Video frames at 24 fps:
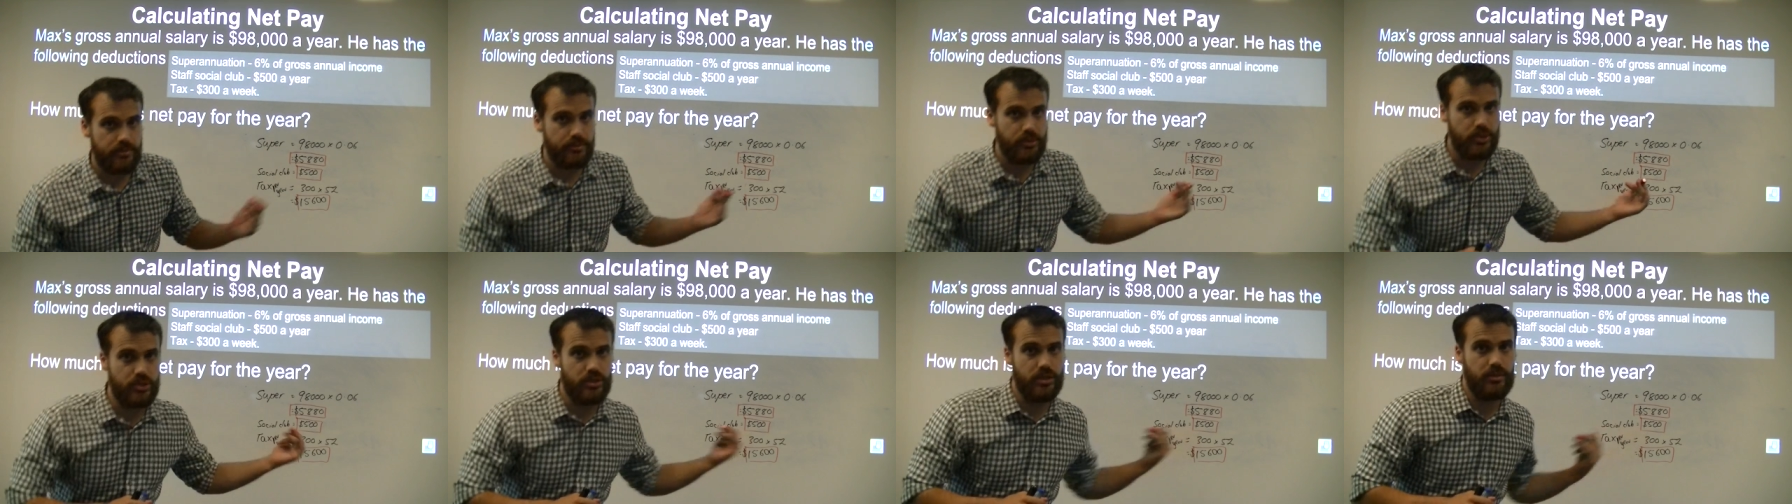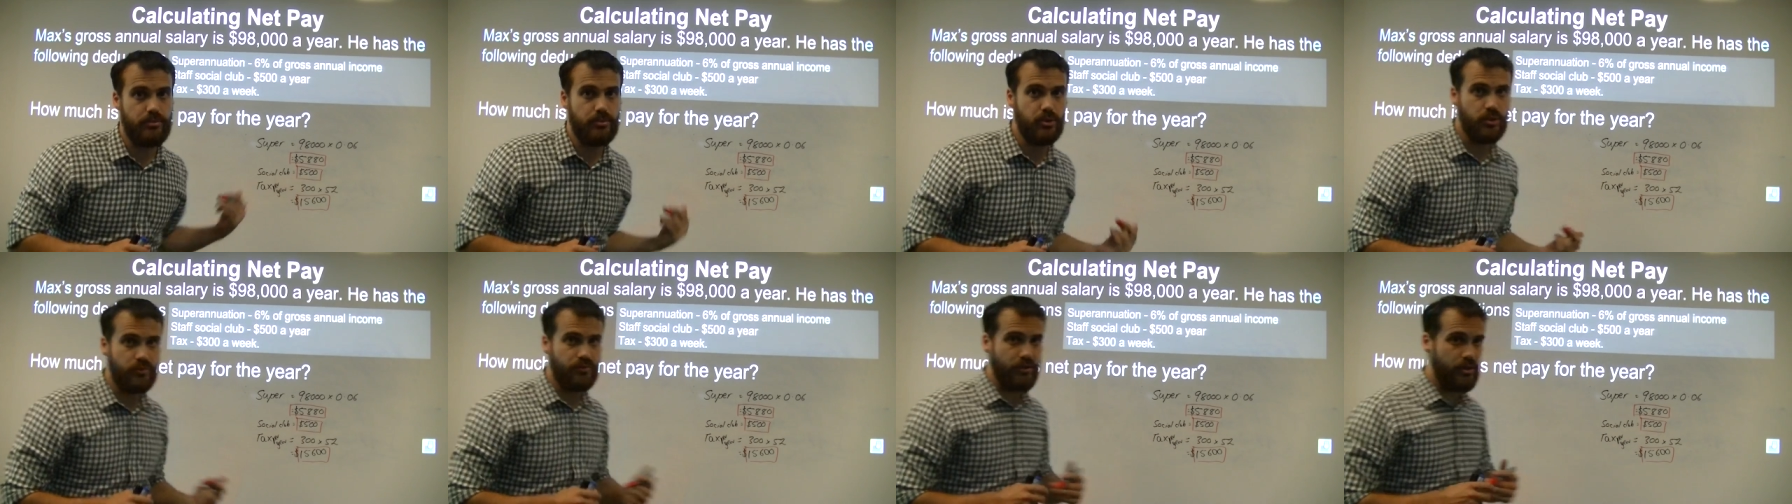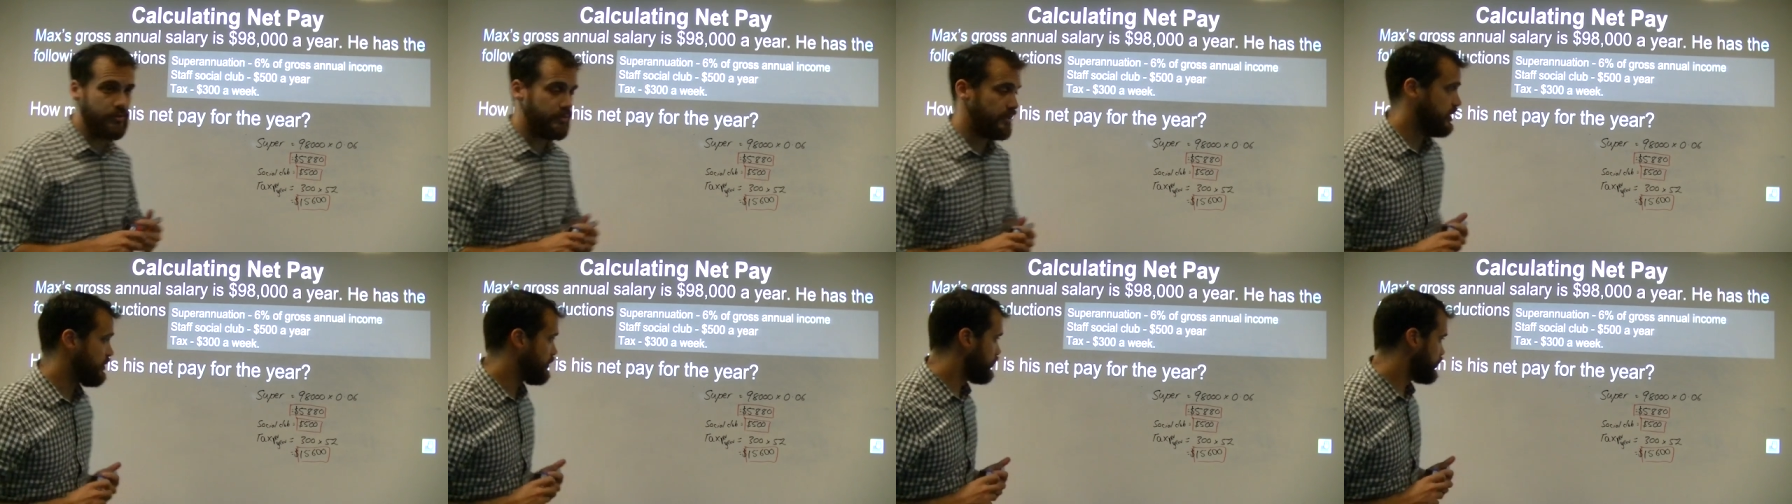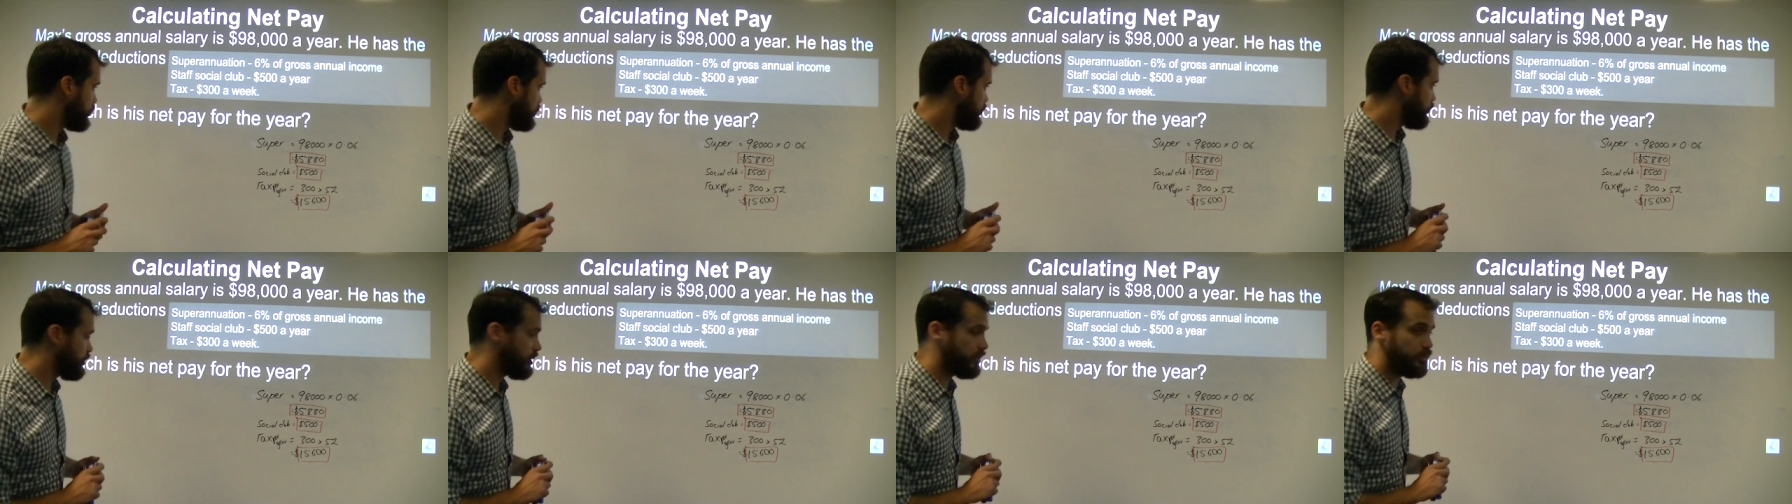I'm just going to move over here a
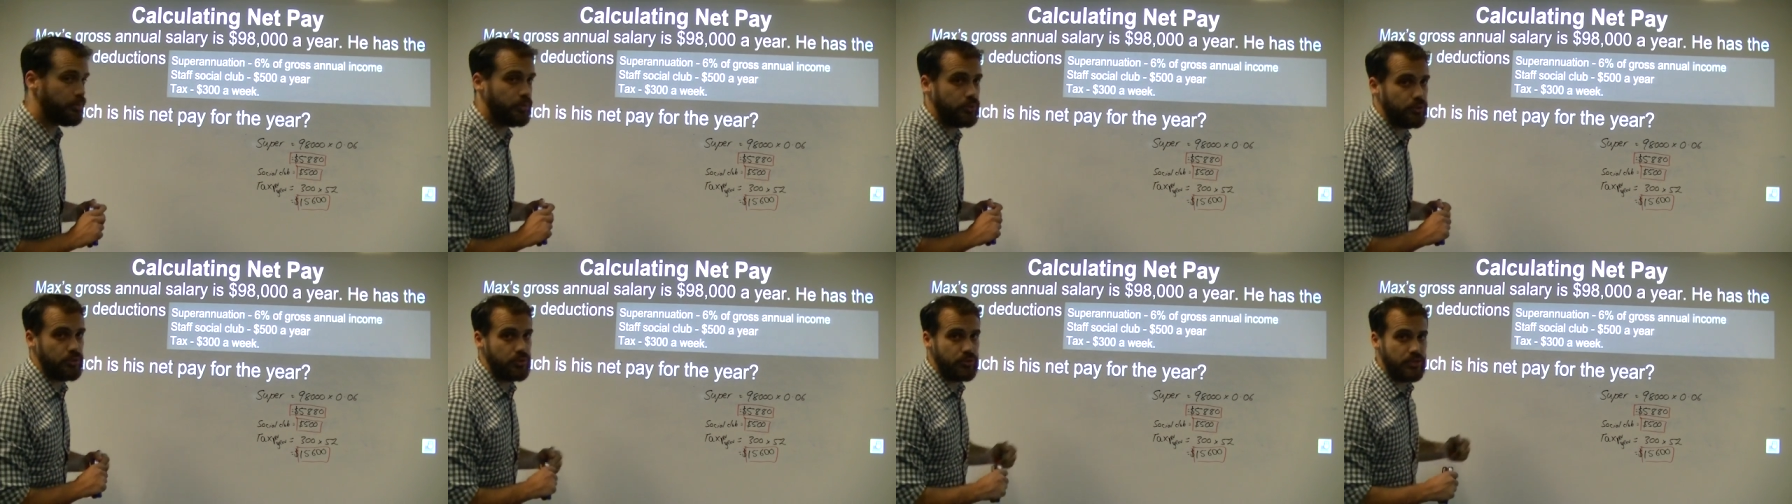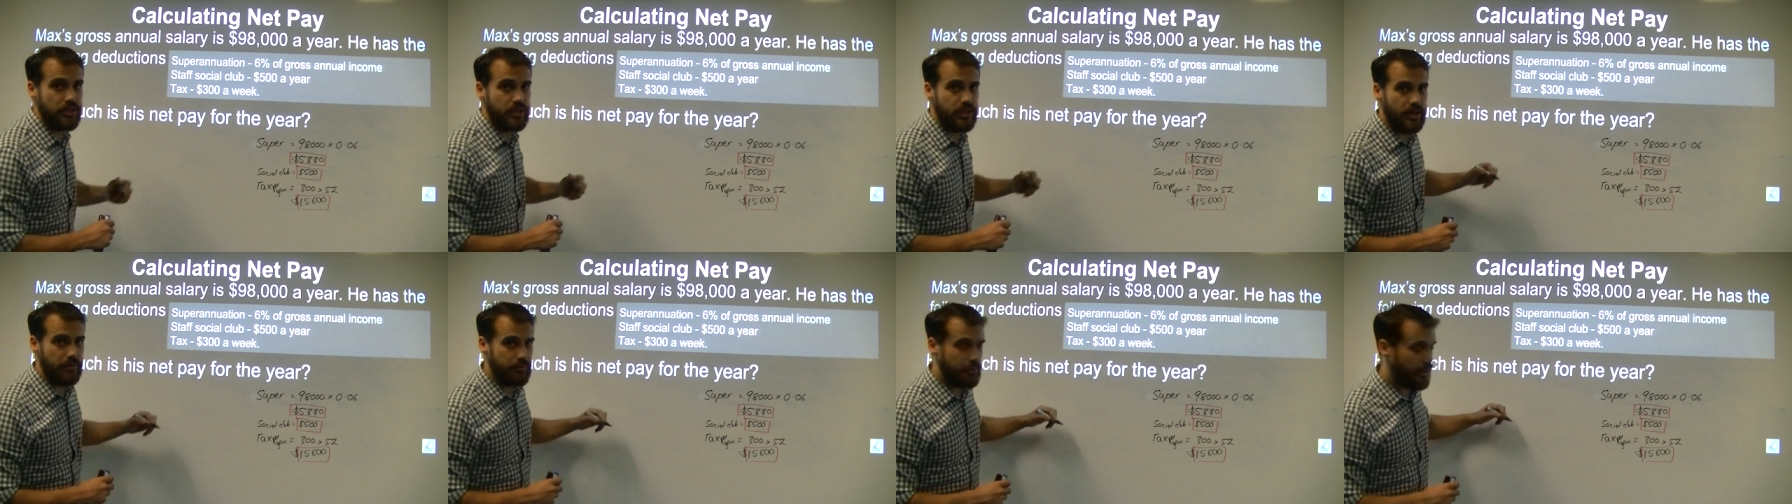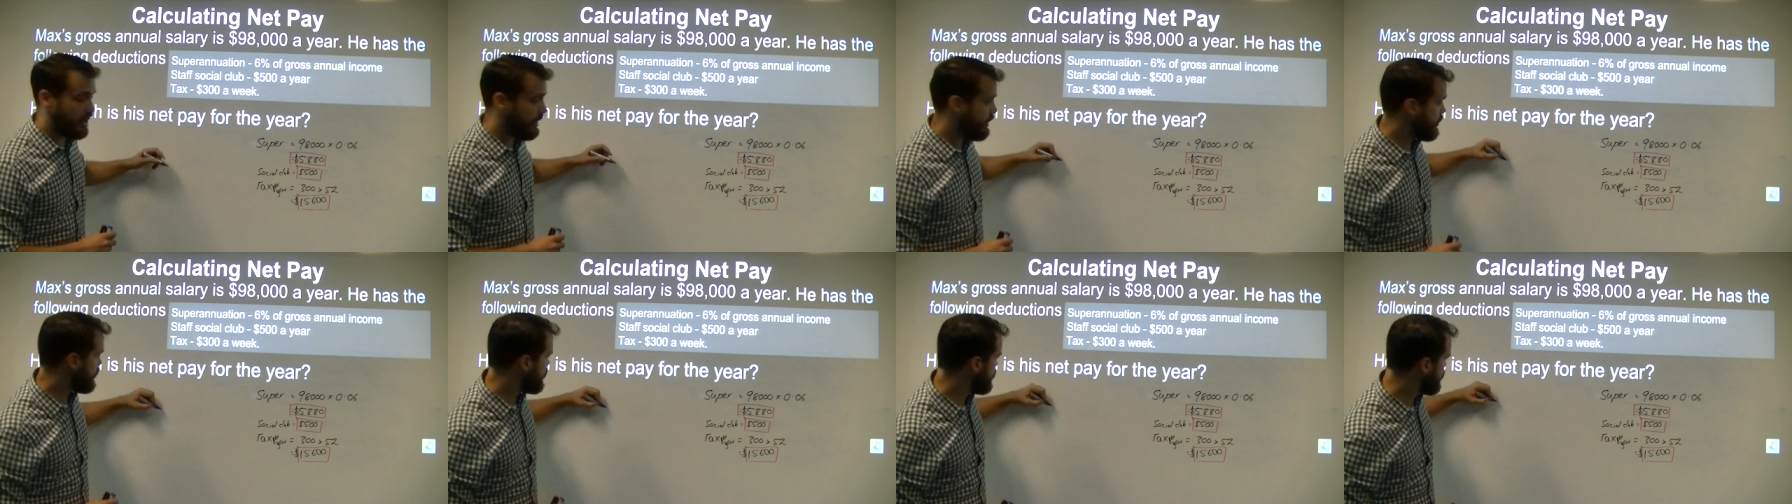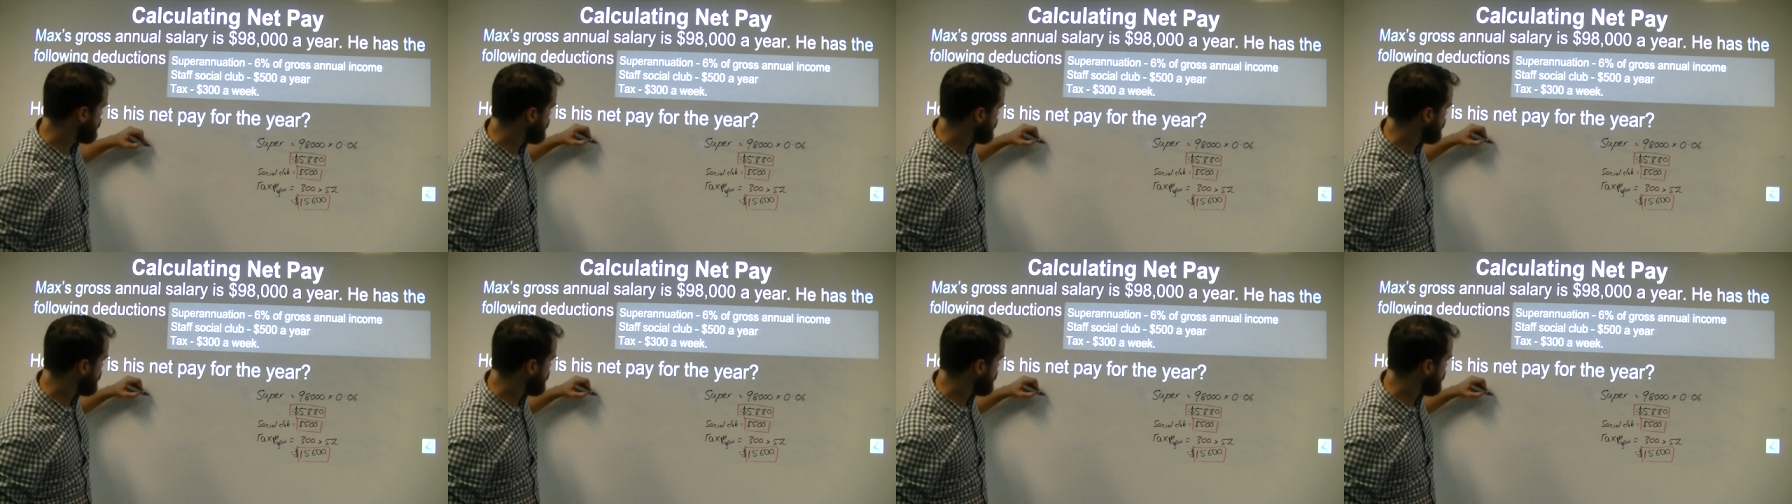little bit and we'll do the net pay.